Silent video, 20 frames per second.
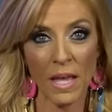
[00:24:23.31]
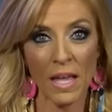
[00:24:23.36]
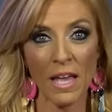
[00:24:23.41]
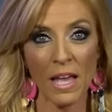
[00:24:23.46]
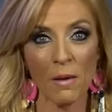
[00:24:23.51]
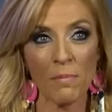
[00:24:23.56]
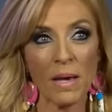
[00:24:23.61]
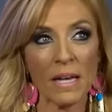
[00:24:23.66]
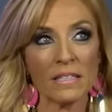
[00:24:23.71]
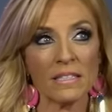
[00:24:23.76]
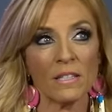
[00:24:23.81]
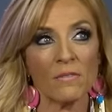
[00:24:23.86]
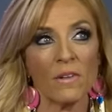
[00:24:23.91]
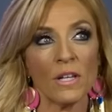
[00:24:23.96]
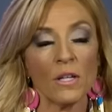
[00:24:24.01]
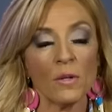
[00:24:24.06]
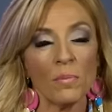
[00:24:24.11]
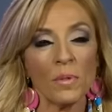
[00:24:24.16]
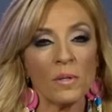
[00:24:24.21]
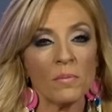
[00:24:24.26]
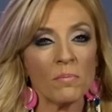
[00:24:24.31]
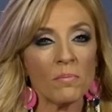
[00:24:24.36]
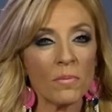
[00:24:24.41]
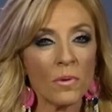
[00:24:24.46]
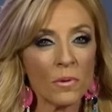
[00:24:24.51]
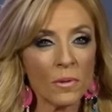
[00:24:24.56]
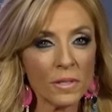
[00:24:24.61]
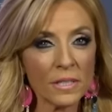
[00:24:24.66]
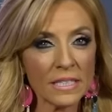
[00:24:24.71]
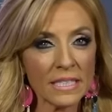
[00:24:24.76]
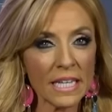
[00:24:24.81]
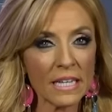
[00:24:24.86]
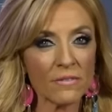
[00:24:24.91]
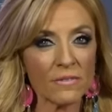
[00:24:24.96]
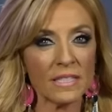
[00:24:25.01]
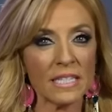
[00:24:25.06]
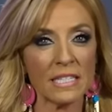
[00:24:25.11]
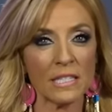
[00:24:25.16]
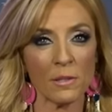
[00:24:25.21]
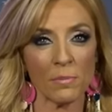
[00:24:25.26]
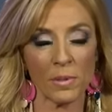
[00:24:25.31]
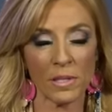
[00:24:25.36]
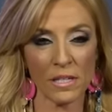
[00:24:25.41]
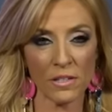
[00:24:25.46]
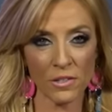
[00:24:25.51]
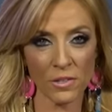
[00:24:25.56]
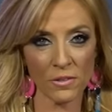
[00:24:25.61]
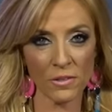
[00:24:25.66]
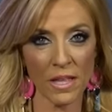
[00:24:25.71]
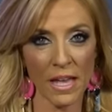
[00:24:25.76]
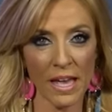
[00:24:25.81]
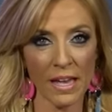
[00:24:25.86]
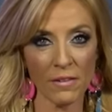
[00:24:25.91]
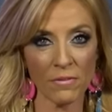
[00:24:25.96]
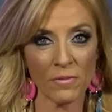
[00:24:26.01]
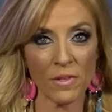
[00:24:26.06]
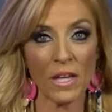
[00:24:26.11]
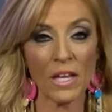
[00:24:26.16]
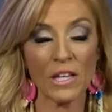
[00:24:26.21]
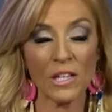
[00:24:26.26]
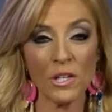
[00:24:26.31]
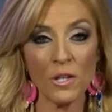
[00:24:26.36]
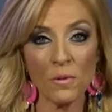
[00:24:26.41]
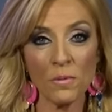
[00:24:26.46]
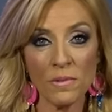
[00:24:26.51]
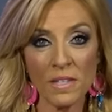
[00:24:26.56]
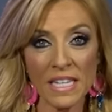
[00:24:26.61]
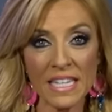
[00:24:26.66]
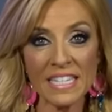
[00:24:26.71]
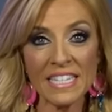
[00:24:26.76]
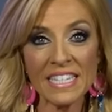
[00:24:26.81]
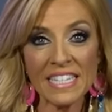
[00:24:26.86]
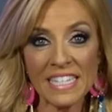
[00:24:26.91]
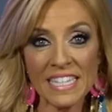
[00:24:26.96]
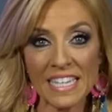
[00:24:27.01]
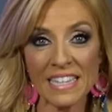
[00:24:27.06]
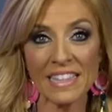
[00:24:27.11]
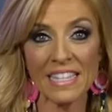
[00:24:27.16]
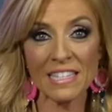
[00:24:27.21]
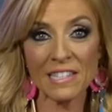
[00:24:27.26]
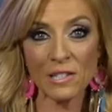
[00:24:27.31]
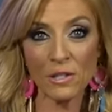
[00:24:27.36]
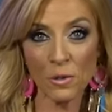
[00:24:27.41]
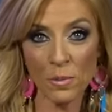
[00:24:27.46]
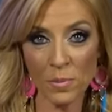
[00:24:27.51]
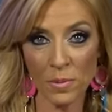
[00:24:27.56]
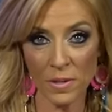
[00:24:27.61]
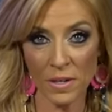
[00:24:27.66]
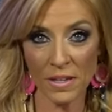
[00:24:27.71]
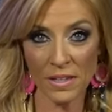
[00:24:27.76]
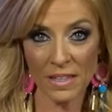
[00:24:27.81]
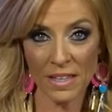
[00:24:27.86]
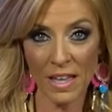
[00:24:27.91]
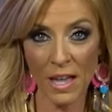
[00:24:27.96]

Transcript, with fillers: about developing more self-discipline in your life, you need to get this new book,